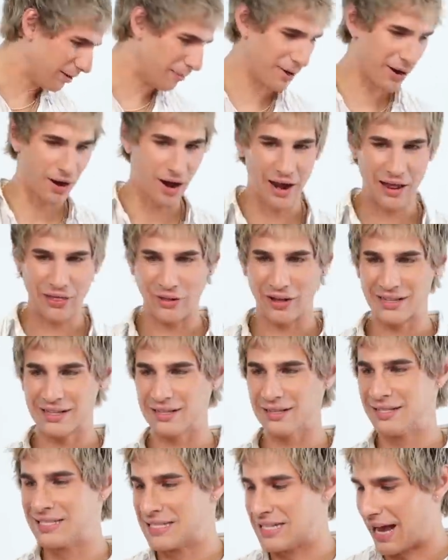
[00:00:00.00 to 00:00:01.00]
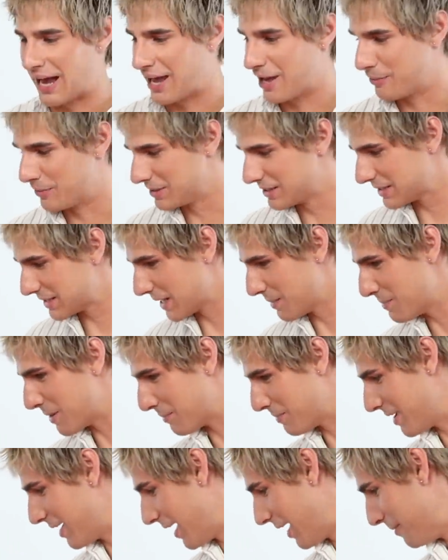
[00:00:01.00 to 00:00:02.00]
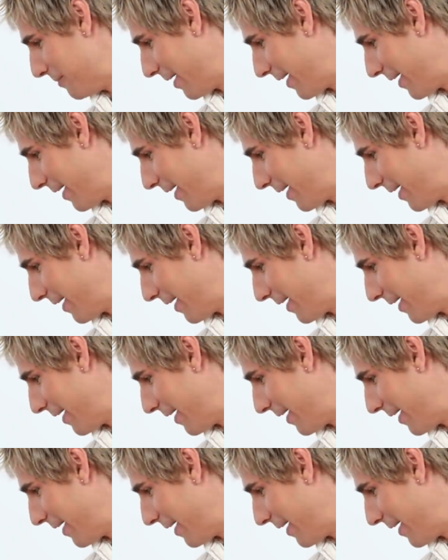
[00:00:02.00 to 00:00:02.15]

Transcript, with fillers: Oh my god, I thought Saya was sleeping behind